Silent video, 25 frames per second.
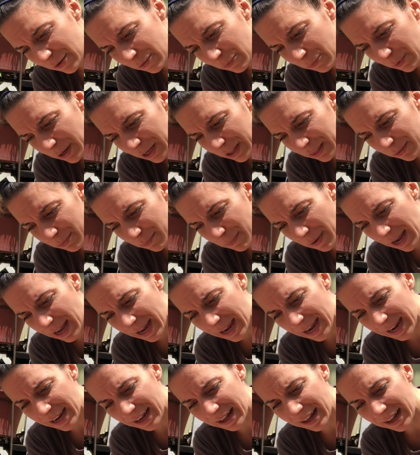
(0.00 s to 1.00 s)
with
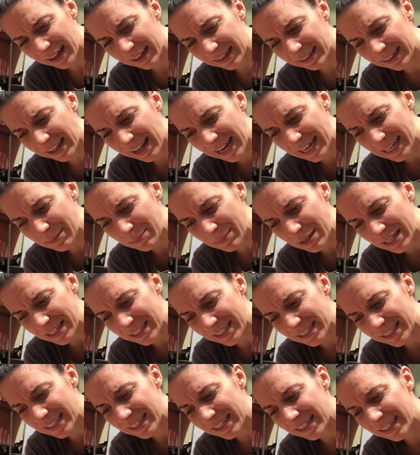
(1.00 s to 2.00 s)
my
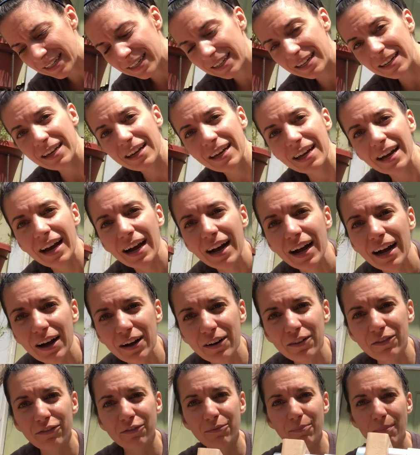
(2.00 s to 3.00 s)
alignment
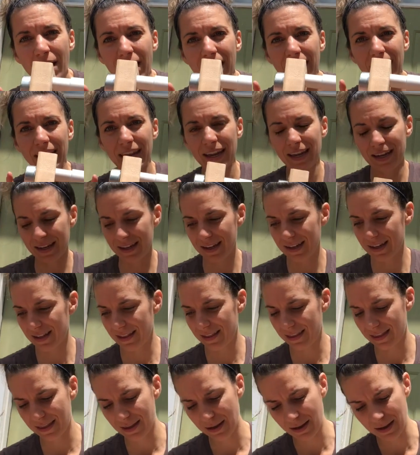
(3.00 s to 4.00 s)
of
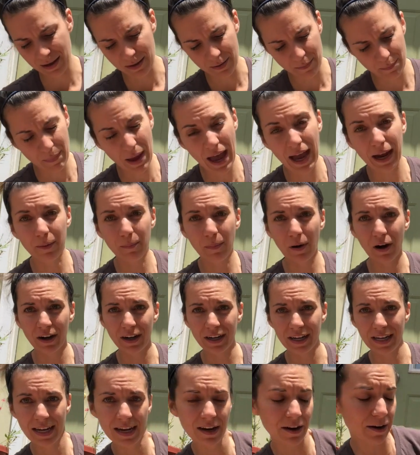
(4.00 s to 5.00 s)
the back part
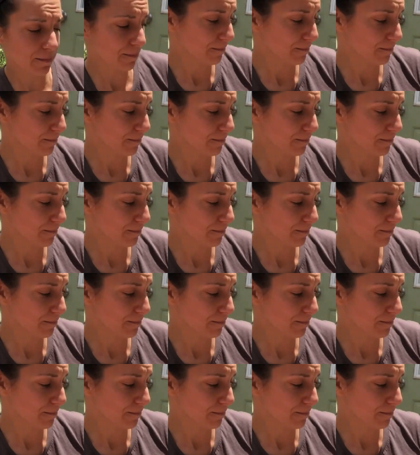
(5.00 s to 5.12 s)
here.